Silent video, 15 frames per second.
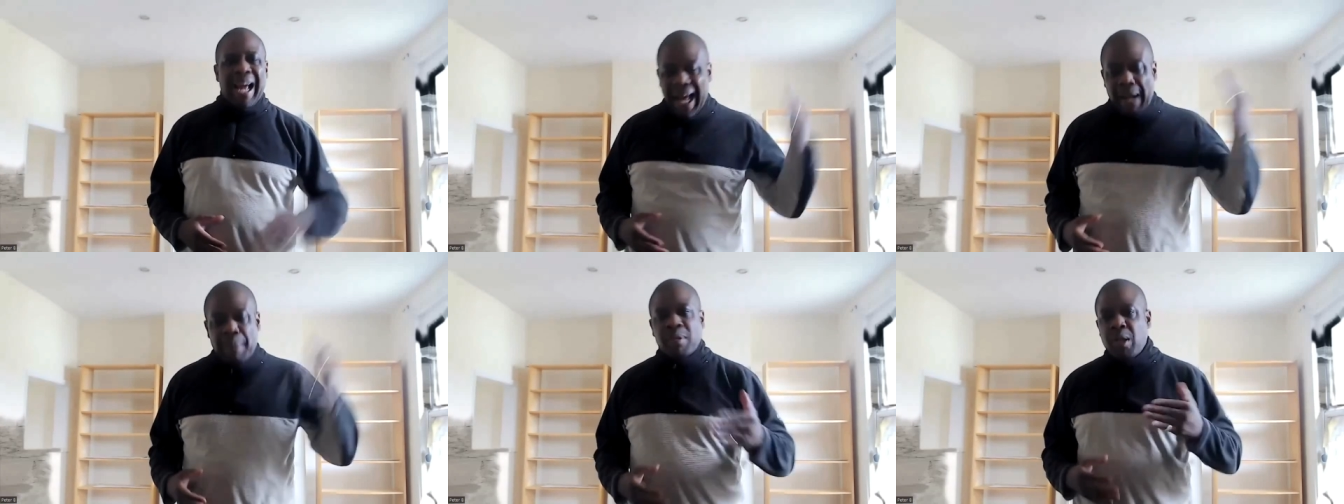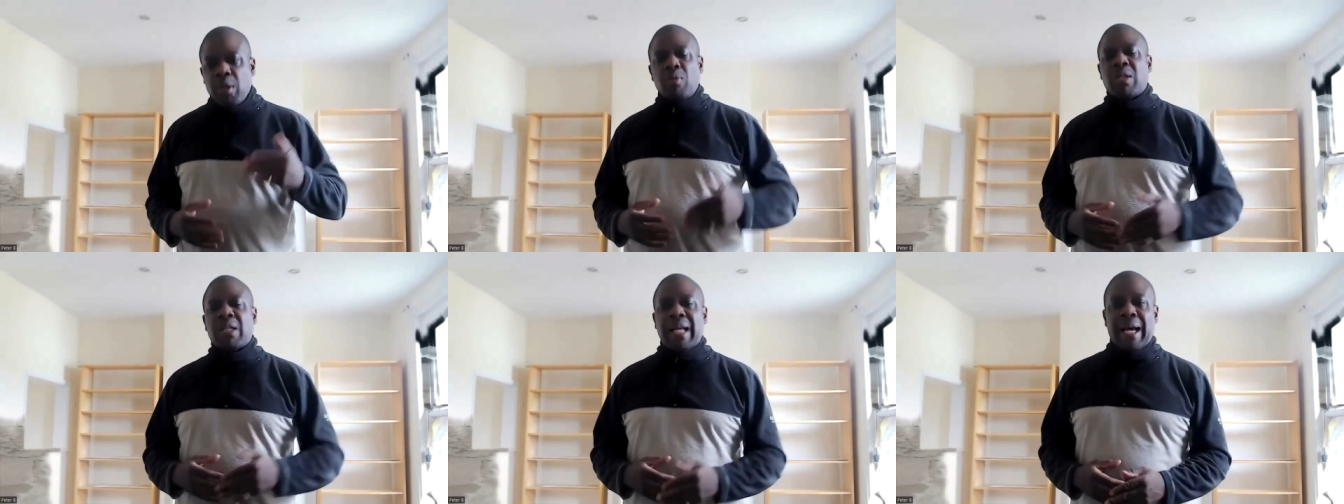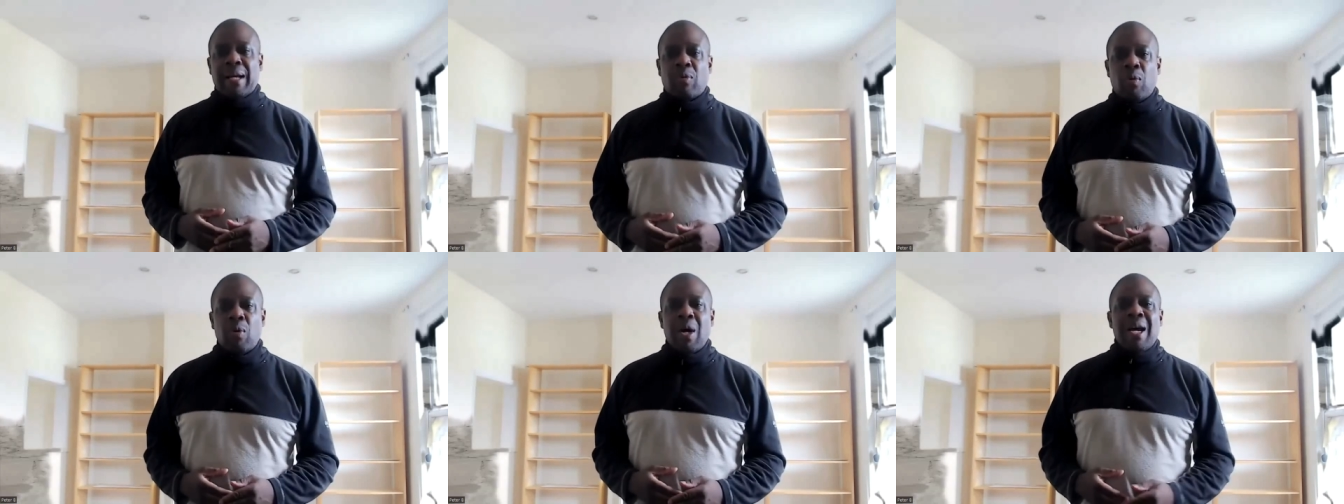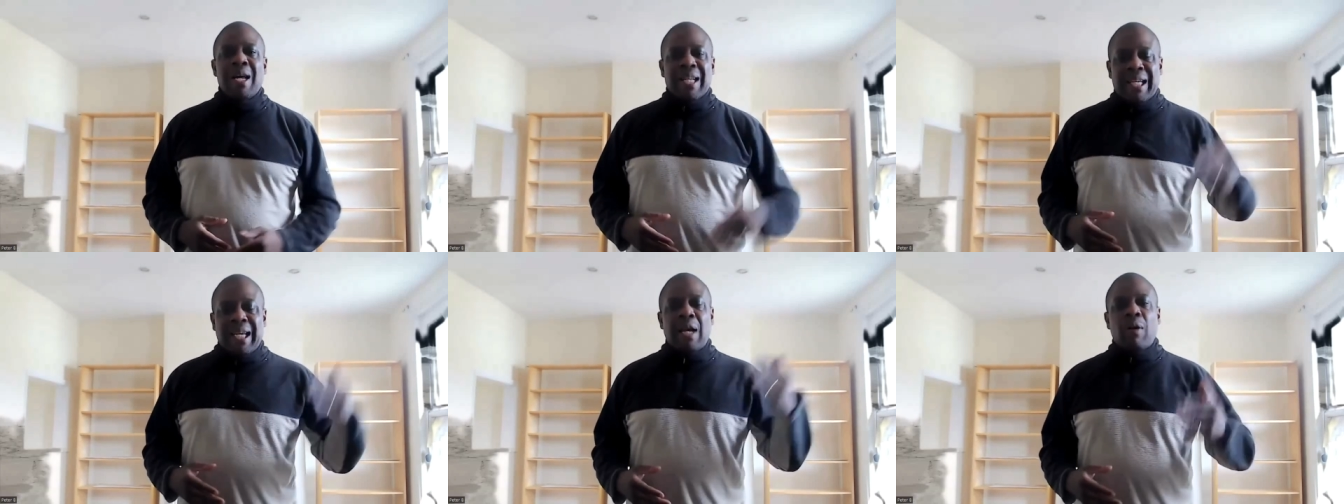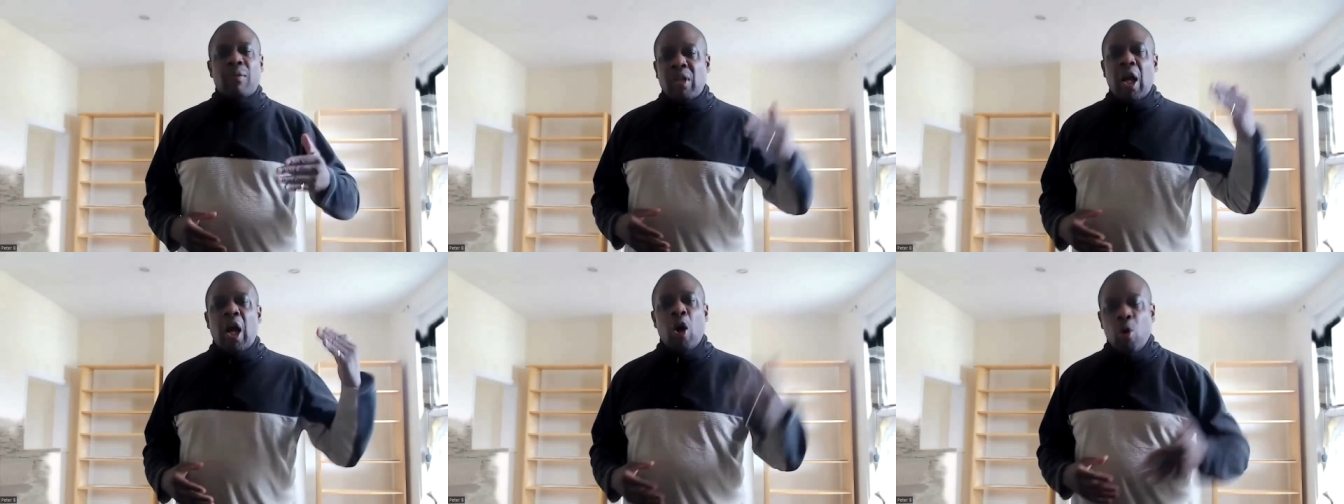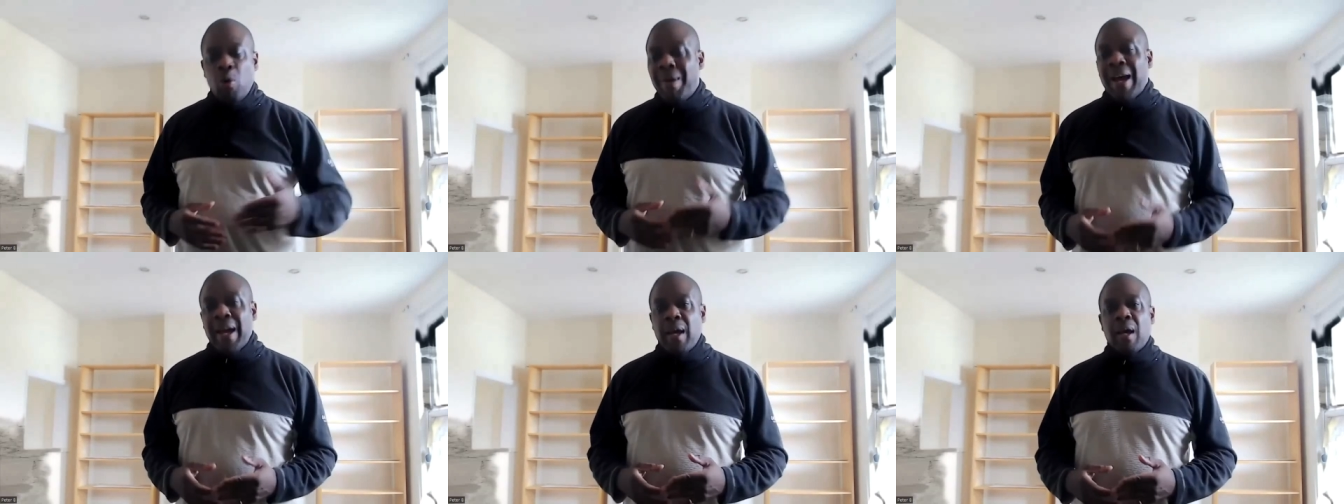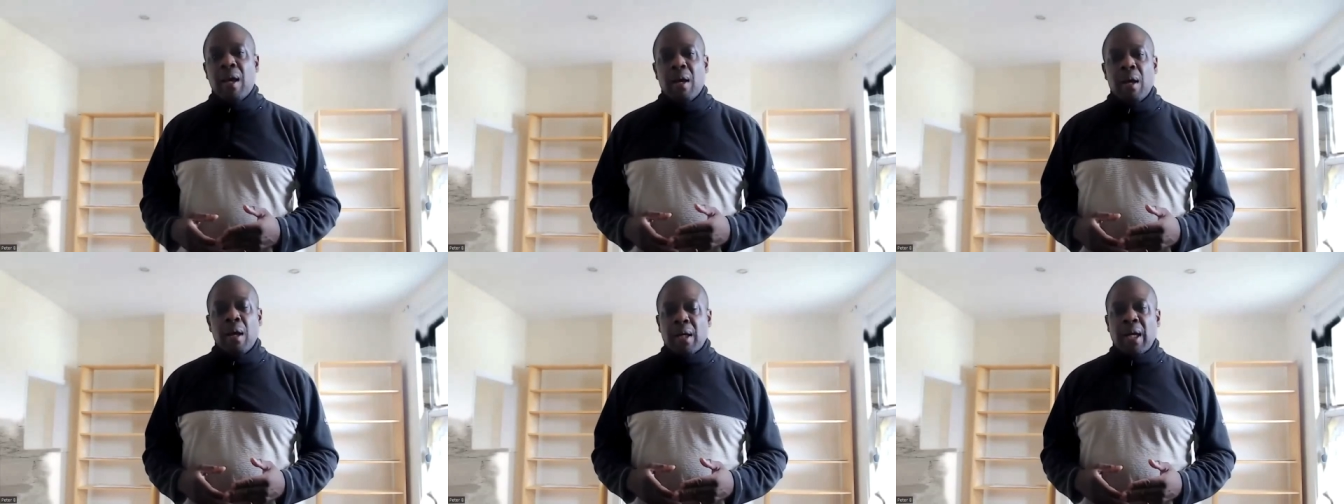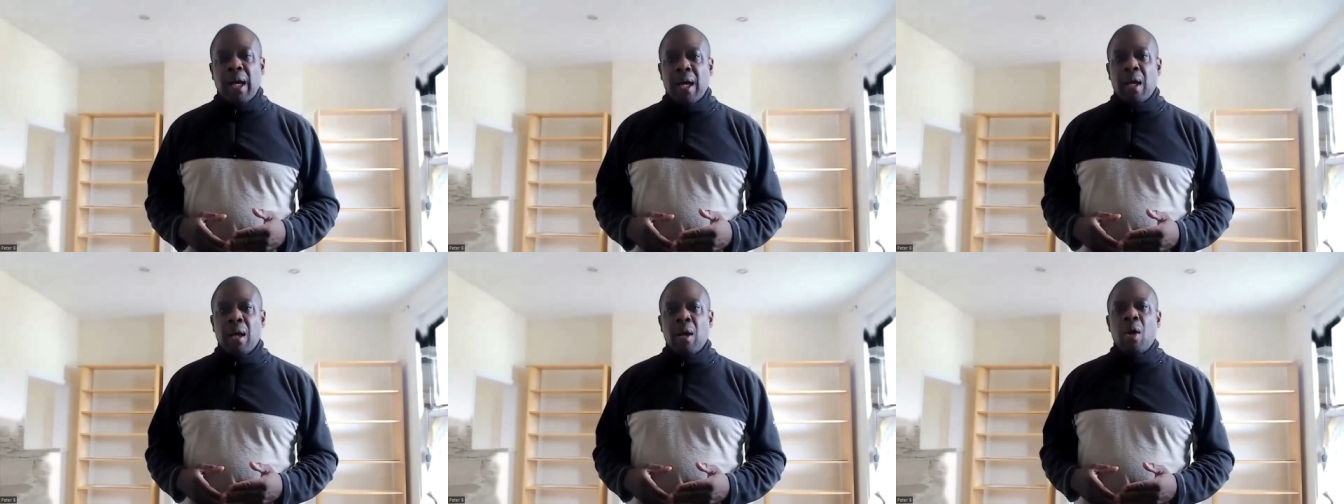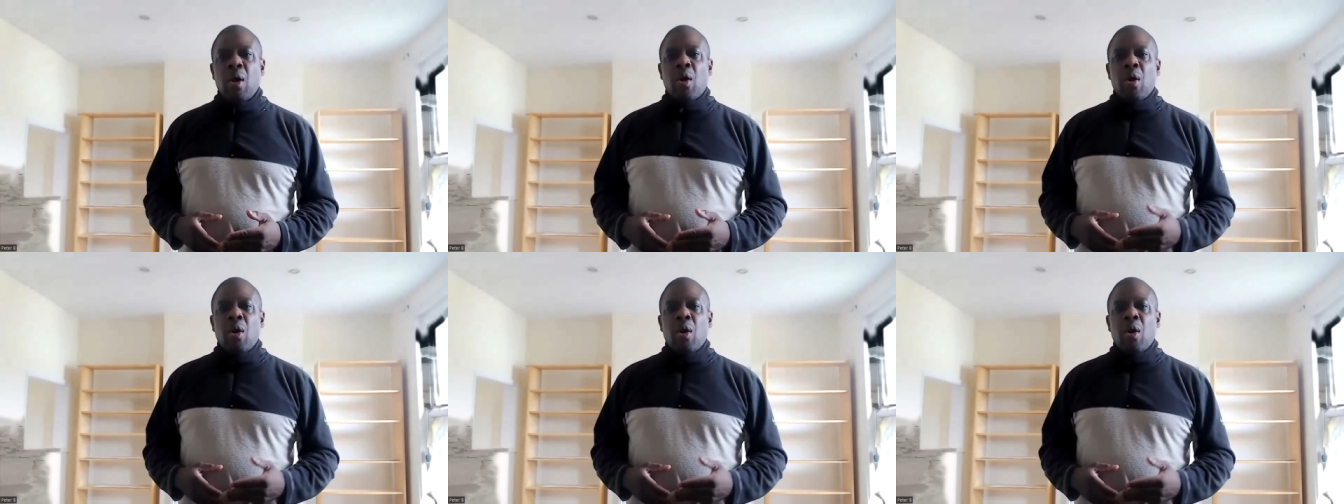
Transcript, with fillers: Absolute scandal. The King of Dahomey, okay,